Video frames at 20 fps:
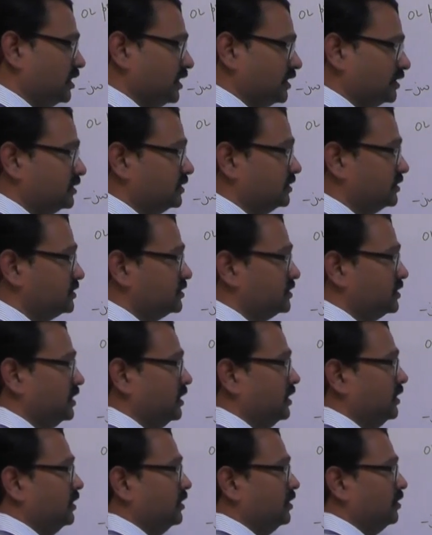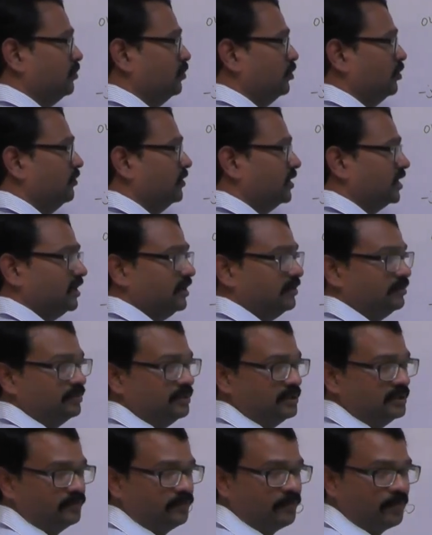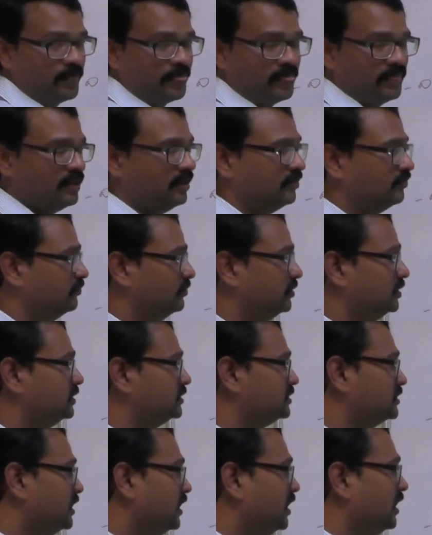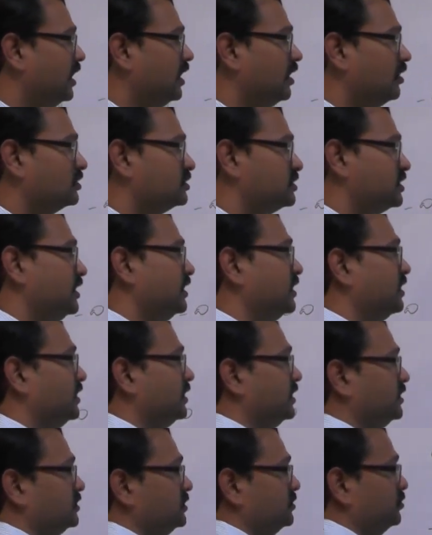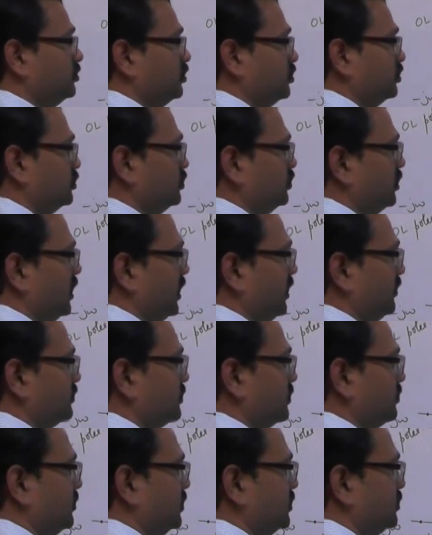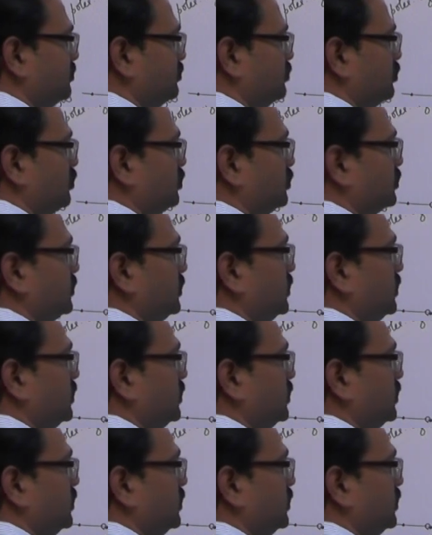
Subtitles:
like this, moving upwards along straight line asymptotes. You will have some asymptotes